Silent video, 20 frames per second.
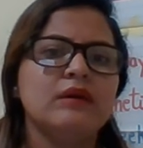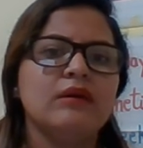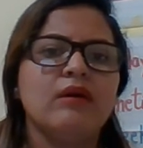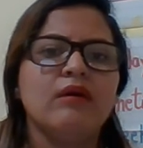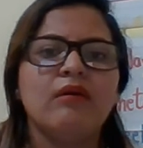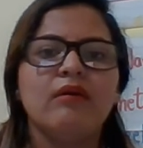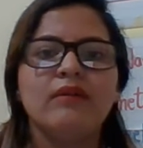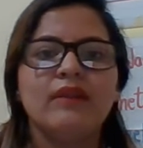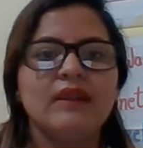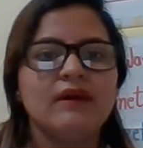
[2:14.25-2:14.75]

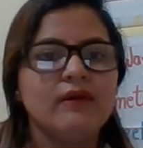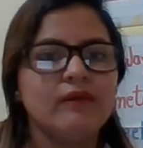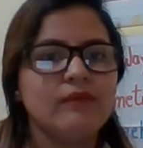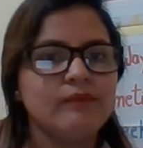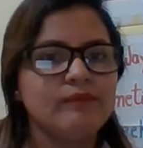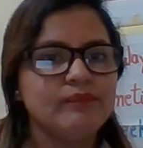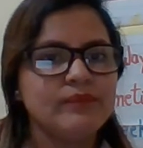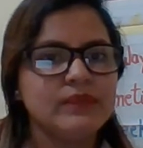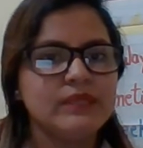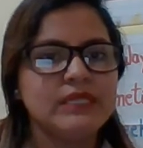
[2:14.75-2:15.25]
all
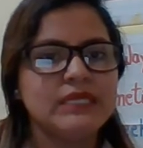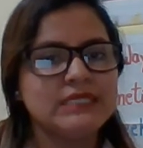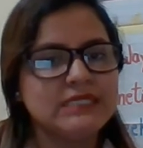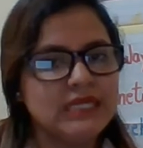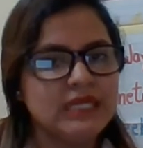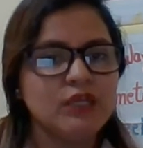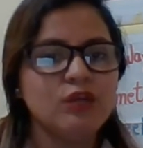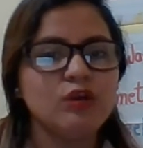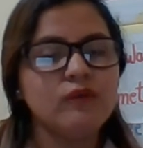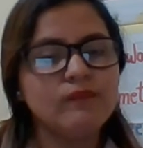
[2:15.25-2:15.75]
the
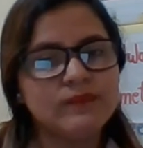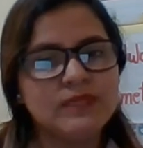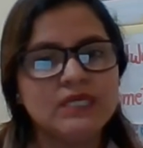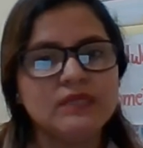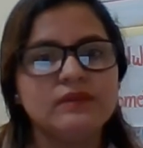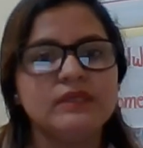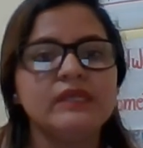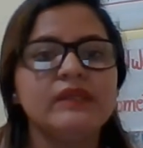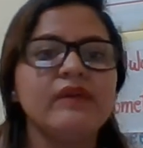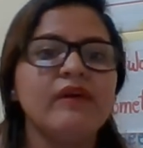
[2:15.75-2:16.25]
same
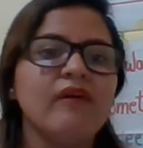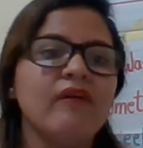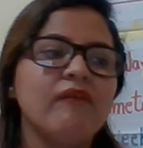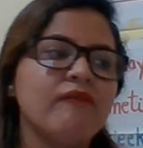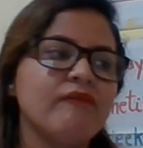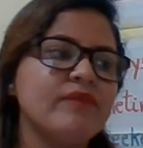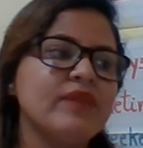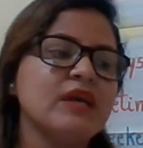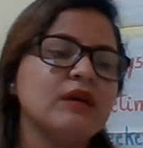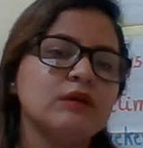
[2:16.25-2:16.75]
objective
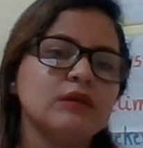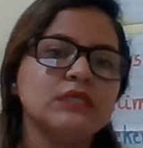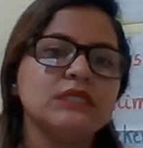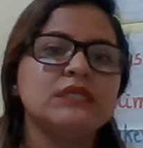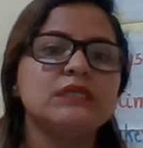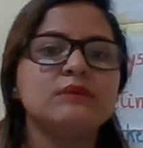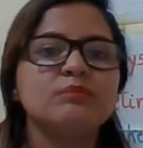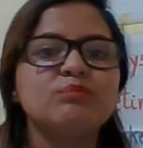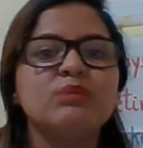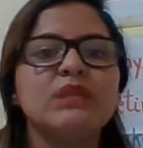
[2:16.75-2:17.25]
of the
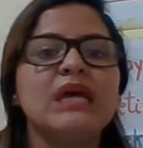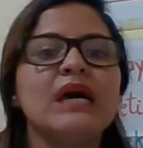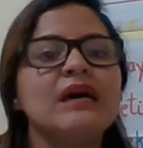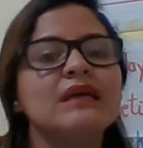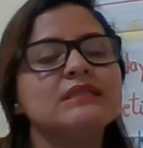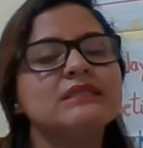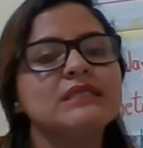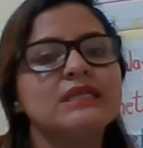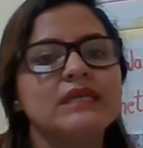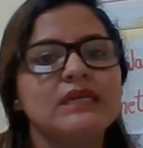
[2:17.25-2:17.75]
other
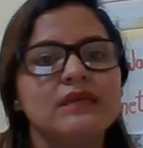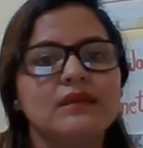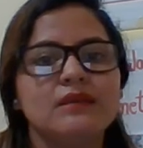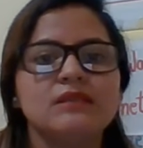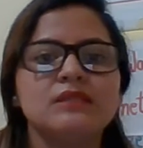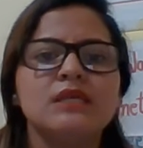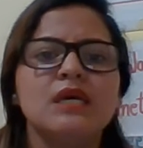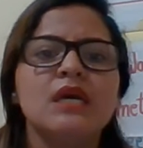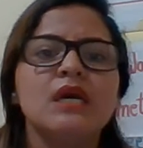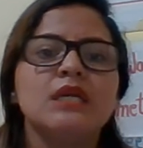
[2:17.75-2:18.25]
plans
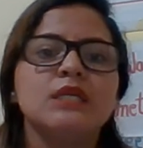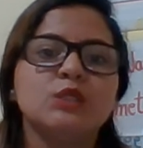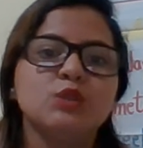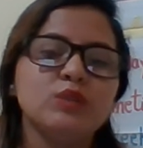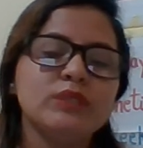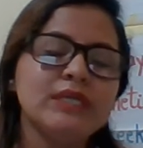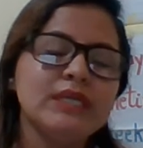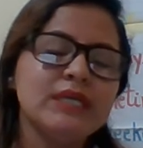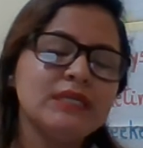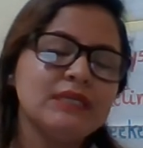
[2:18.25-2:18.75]
is
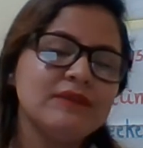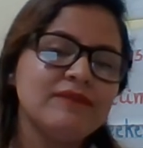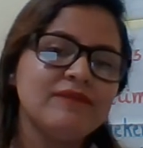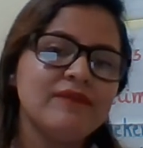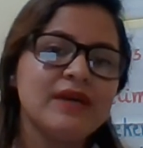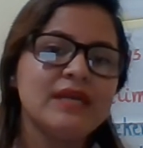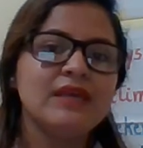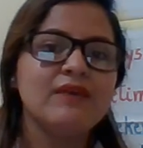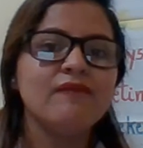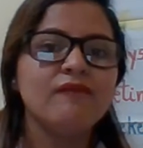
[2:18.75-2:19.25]
to
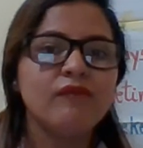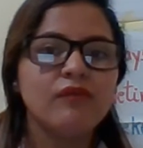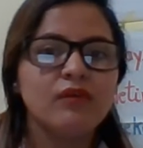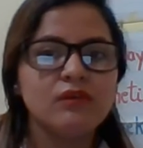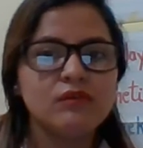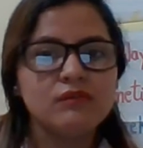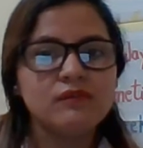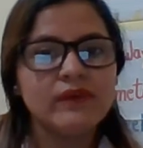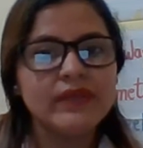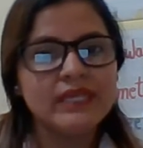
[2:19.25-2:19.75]
identify and
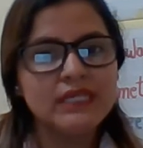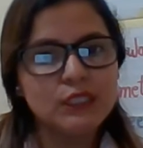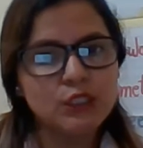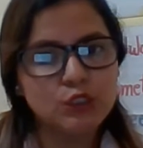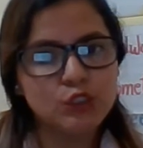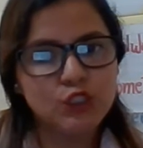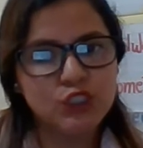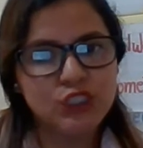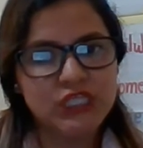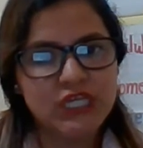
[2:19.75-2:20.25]
follow
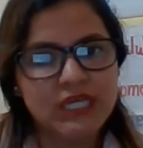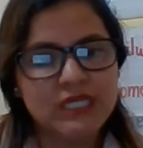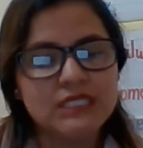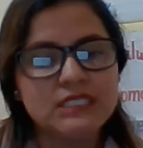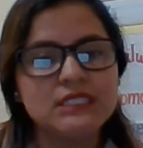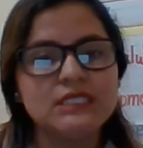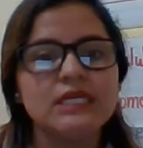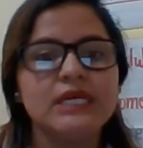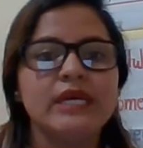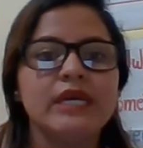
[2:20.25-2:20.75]

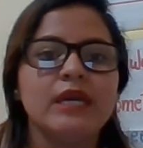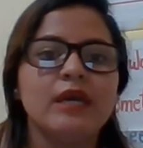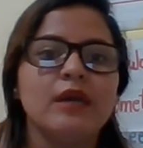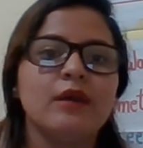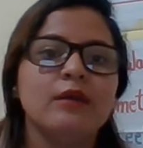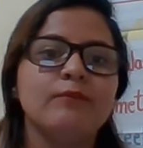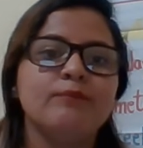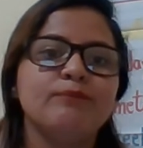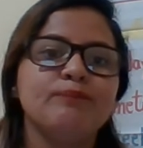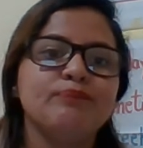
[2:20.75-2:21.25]
instructions,
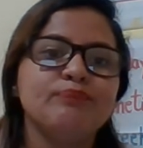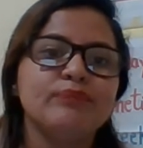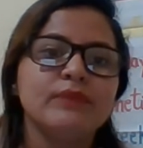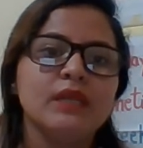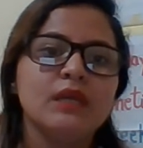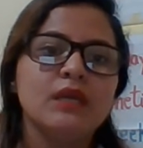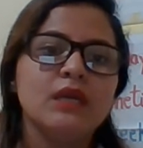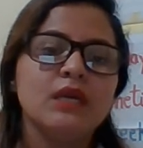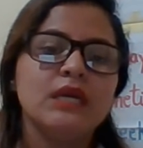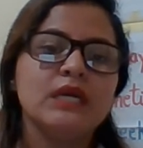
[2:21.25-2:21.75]
and
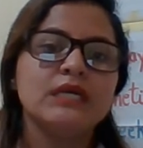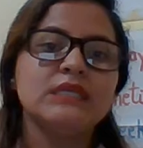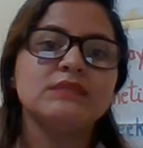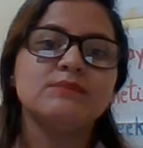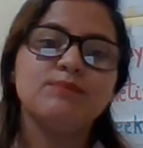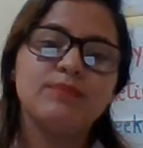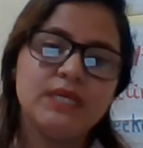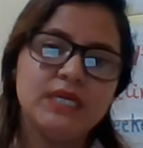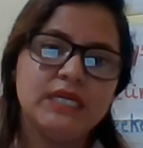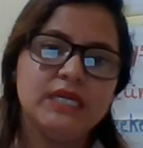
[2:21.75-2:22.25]

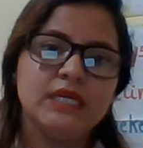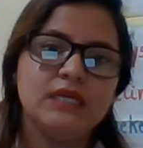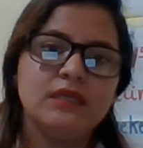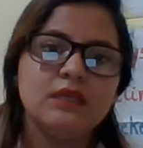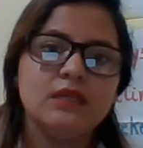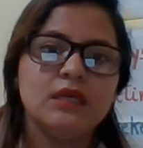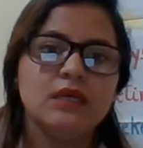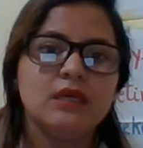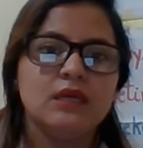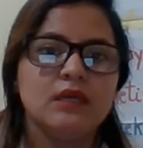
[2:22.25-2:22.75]

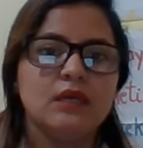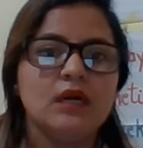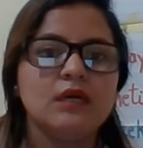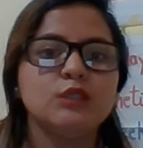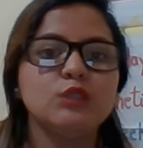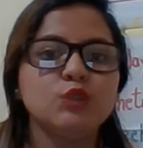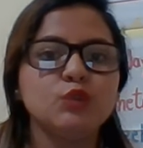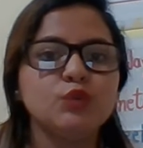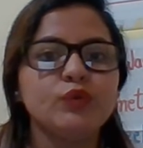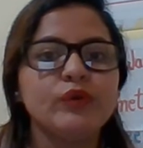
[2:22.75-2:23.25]
speaking,
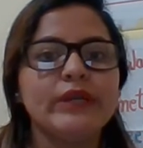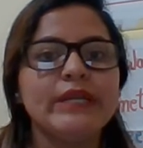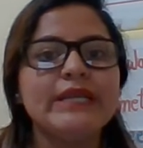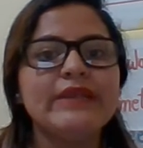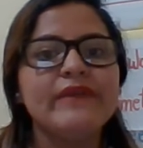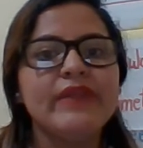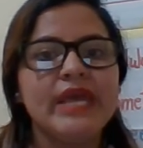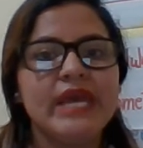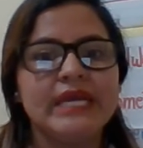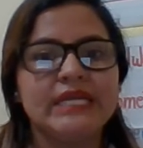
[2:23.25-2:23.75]

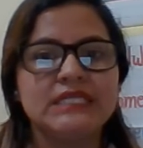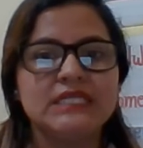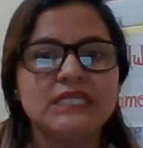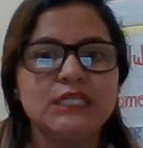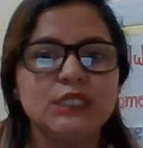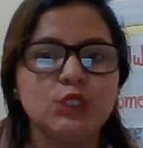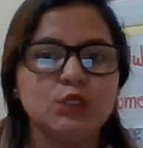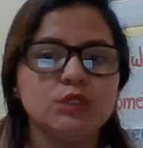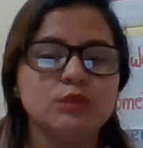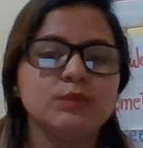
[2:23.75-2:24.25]
accurately name the
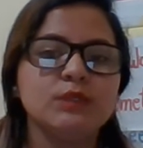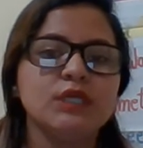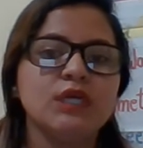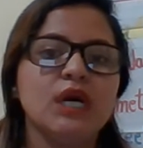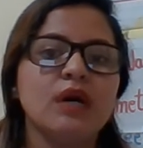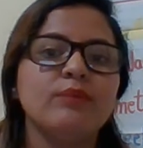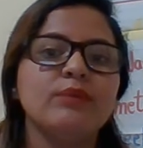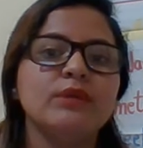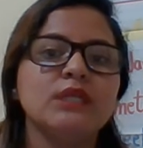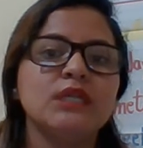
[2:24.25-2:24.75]
new
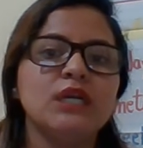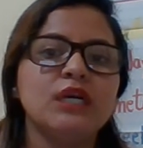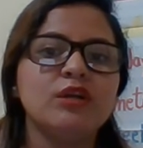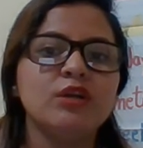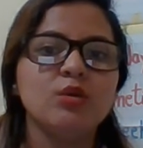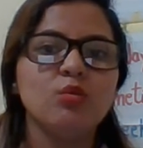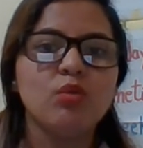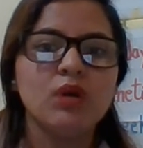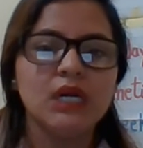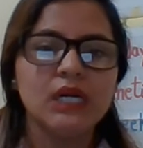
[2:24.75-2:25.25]

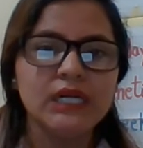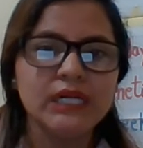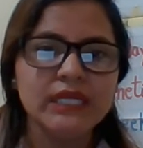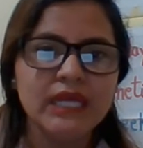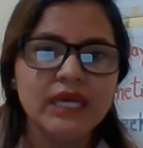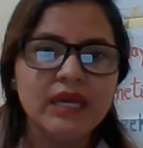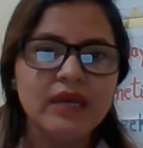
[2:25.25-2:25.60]
vocabulary word,